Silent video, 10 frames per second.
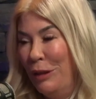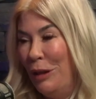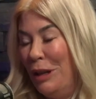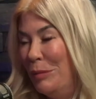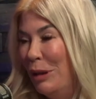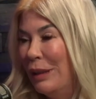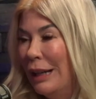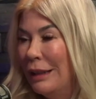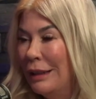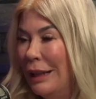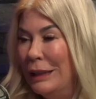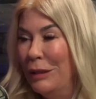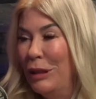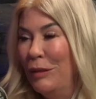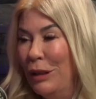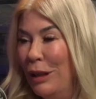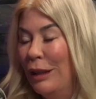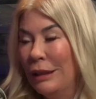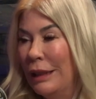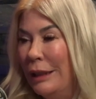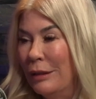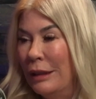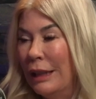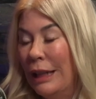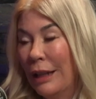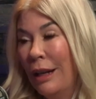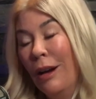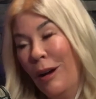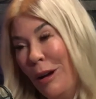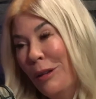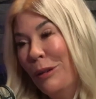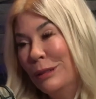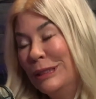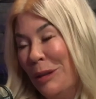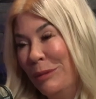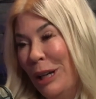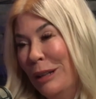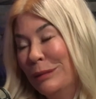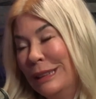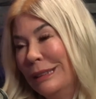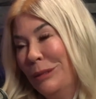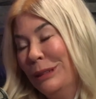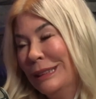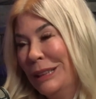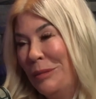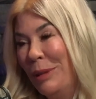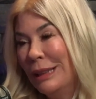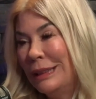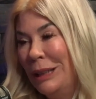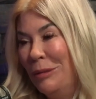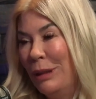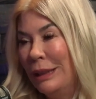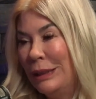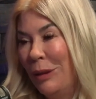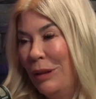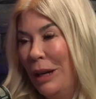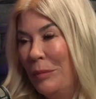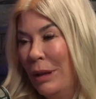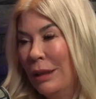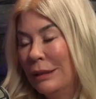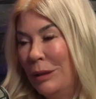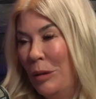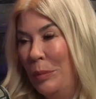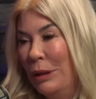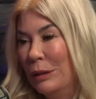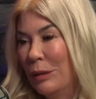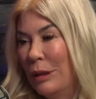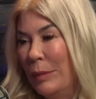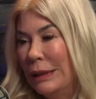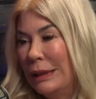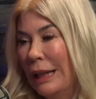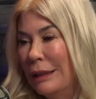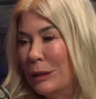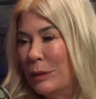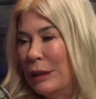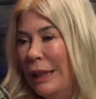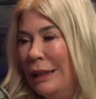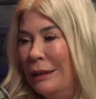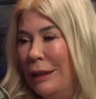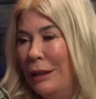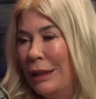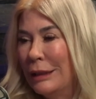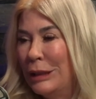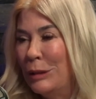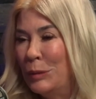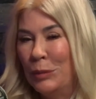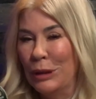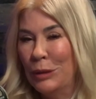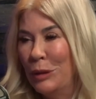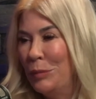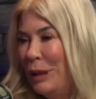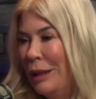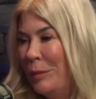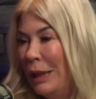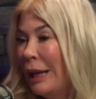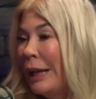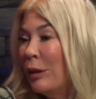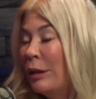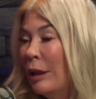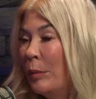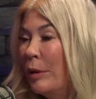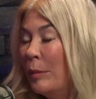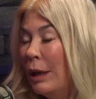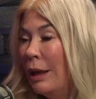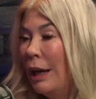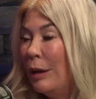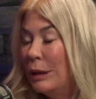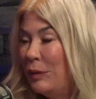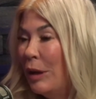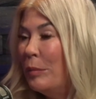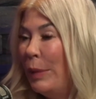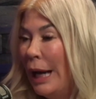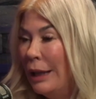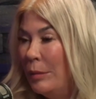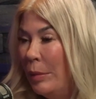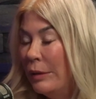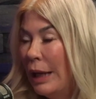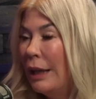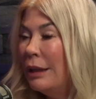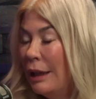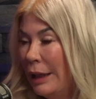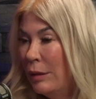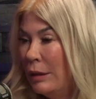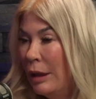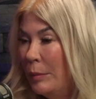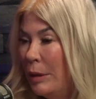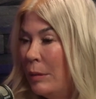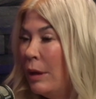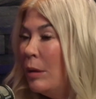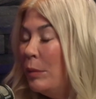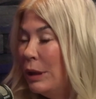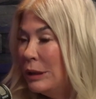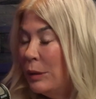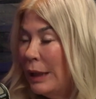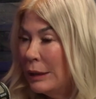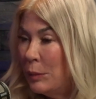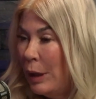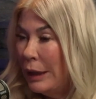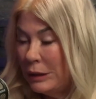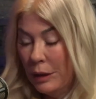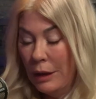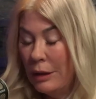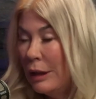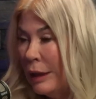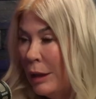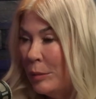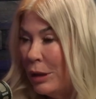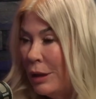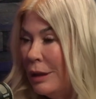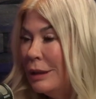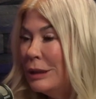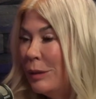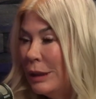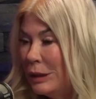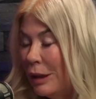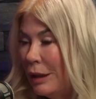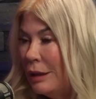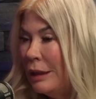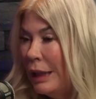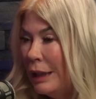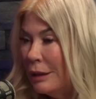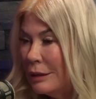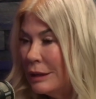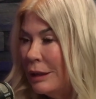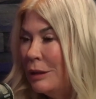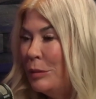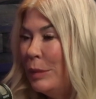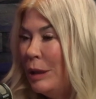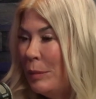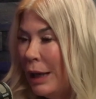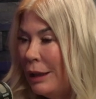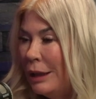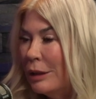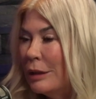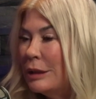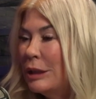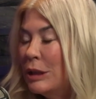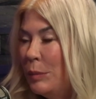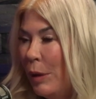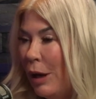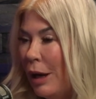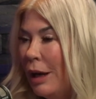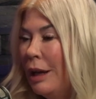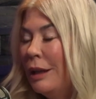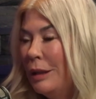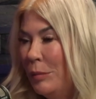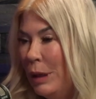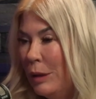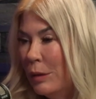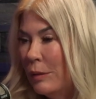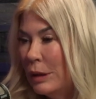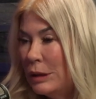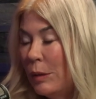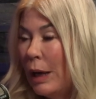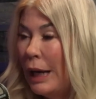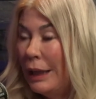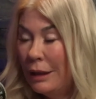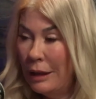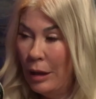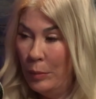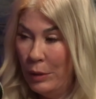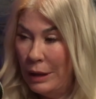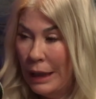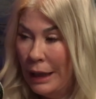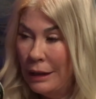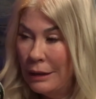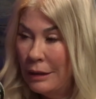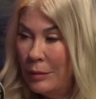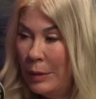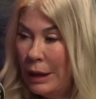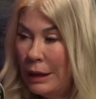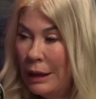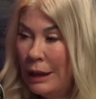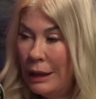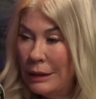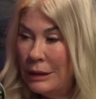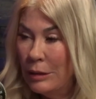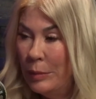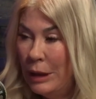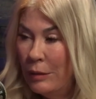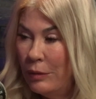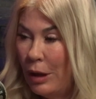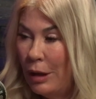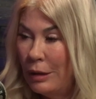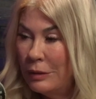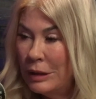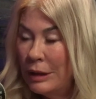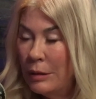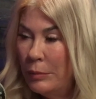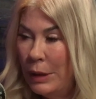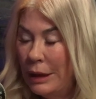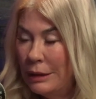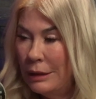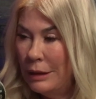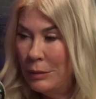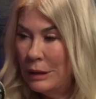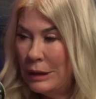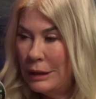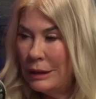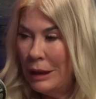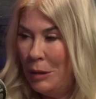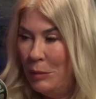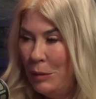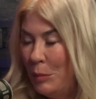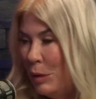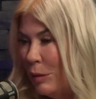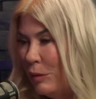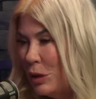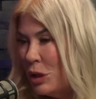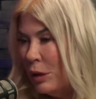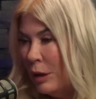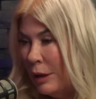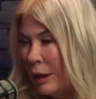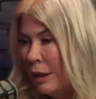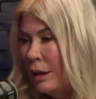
thought about that. I never even thought that I couldn't cut hair. Although sometimes it wasn't the best thing when I showed up to open the door and my stylist was late and then the customers would be coming and I couldn't help them. I always felt bad about that I couldn't help them. But so that's why I started the glamour. So I started the nails, the little mini manicures, the spa, the makeovers. So I could help with that a little bit and still be involved. But it was just, I'm the visionary